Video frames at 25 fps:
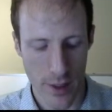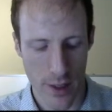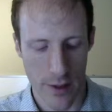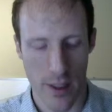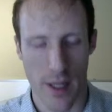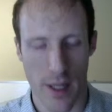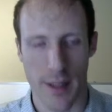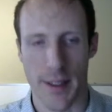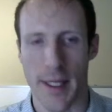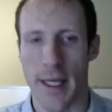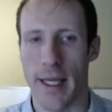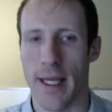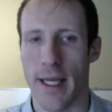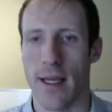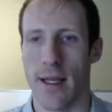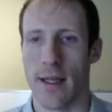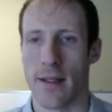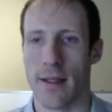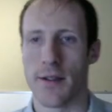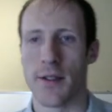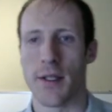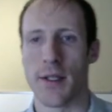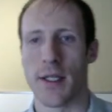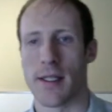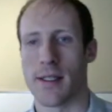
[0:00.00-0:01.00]
not taking
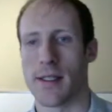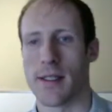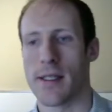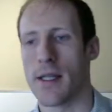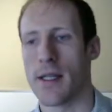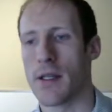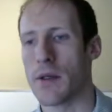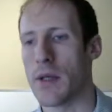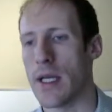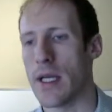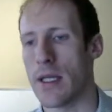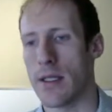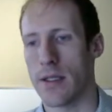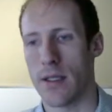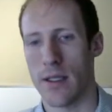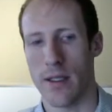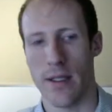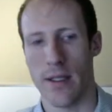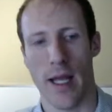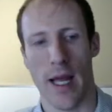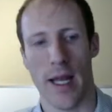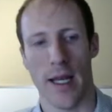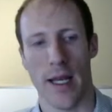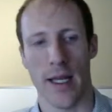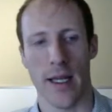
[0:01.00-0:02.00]
into
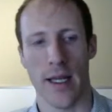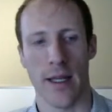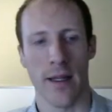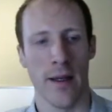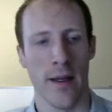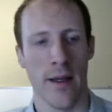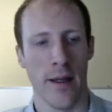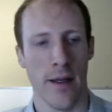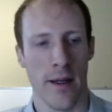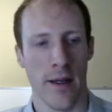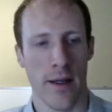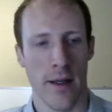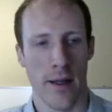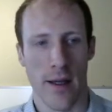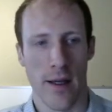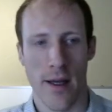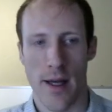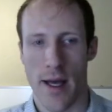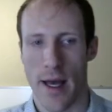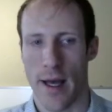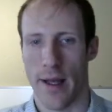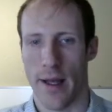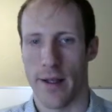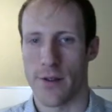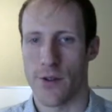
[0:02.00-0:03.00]
consideration any
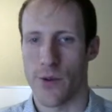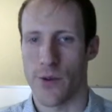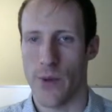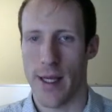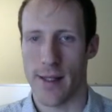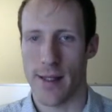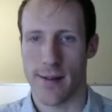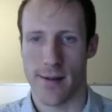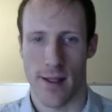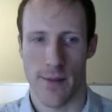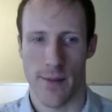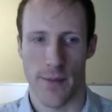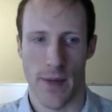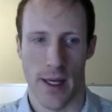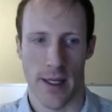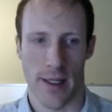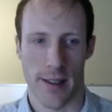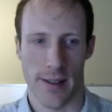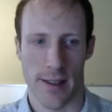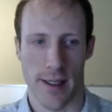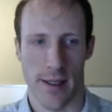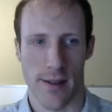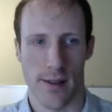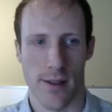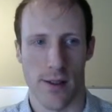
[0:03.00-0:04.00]
edge weights that might
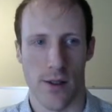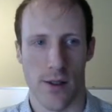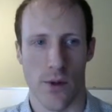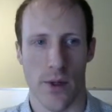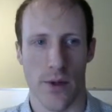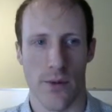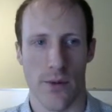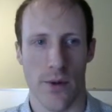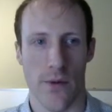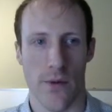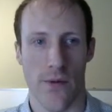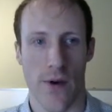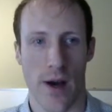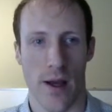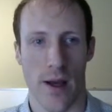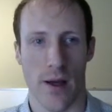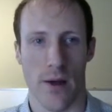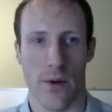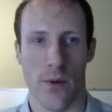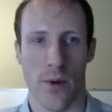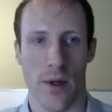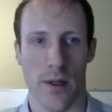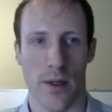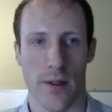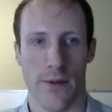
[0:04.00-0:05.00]
exist. So what if we
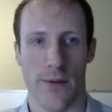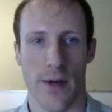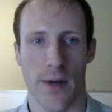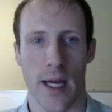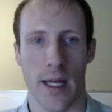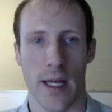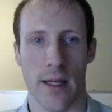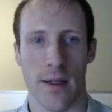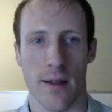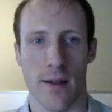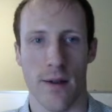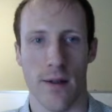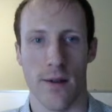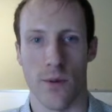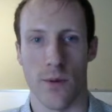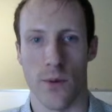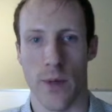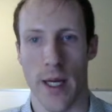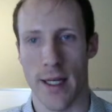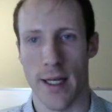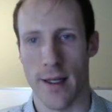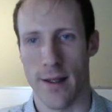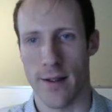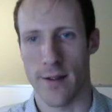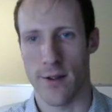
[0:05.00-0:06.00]
want to find the
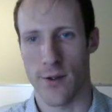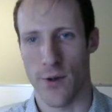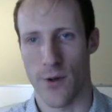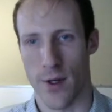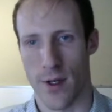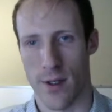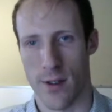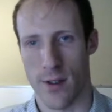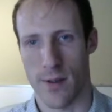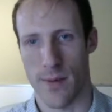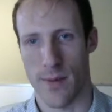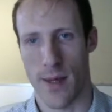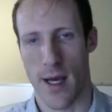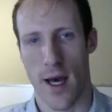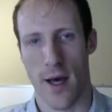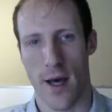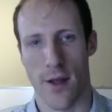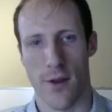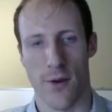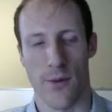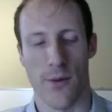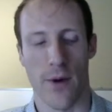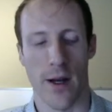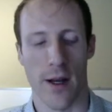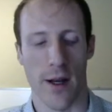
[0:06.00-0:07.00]
weighted shortest path,
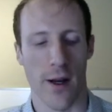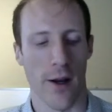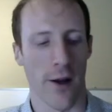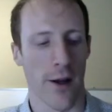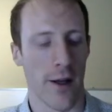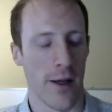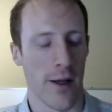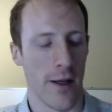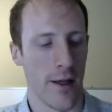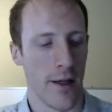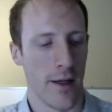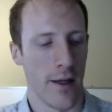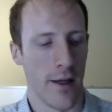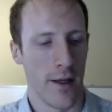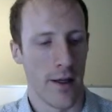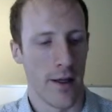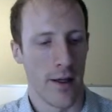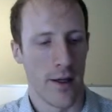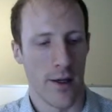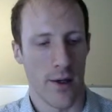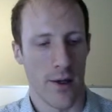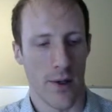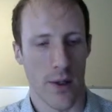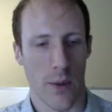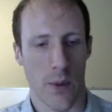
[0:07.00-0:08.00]
where
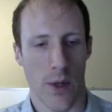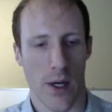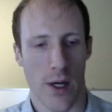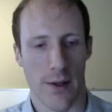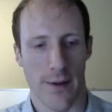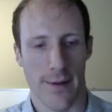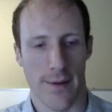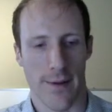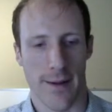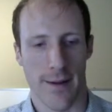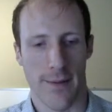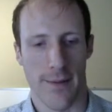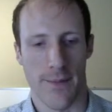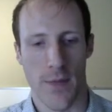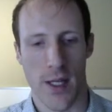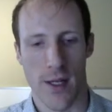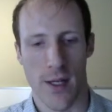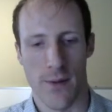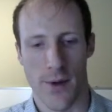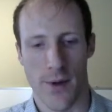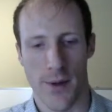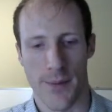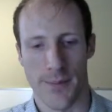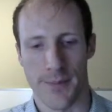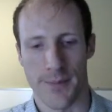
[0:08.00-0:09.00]
we want the
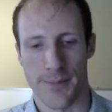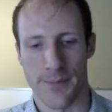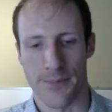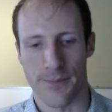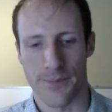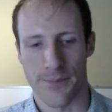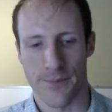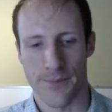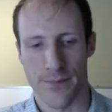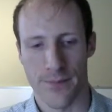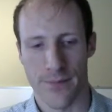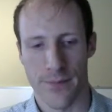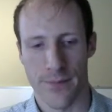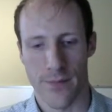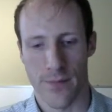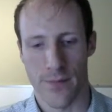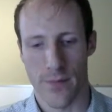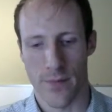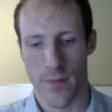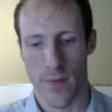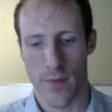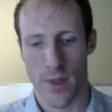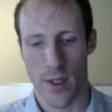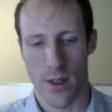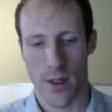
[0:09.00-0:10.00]
minimum
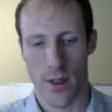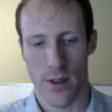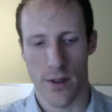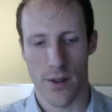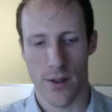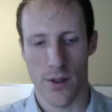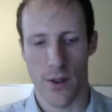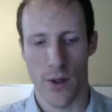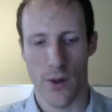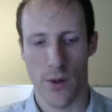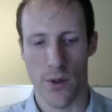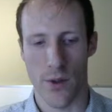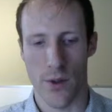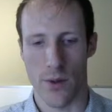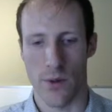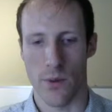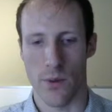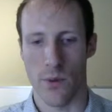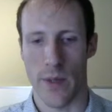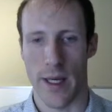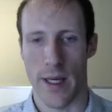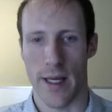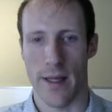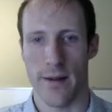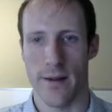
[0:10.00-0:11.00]
total
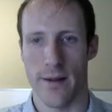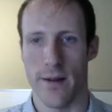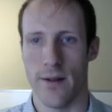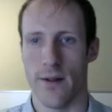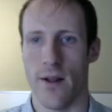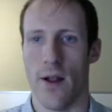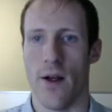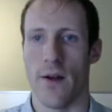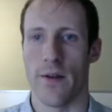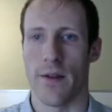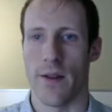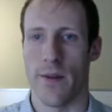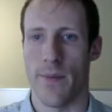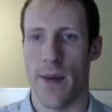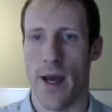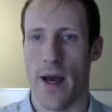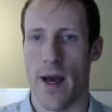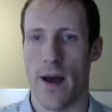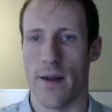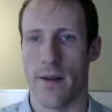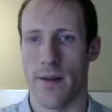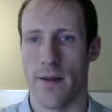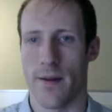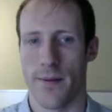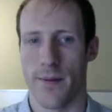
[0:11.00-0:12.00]
weight along the
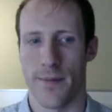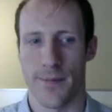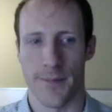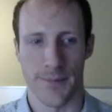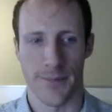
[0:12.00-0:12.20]
path?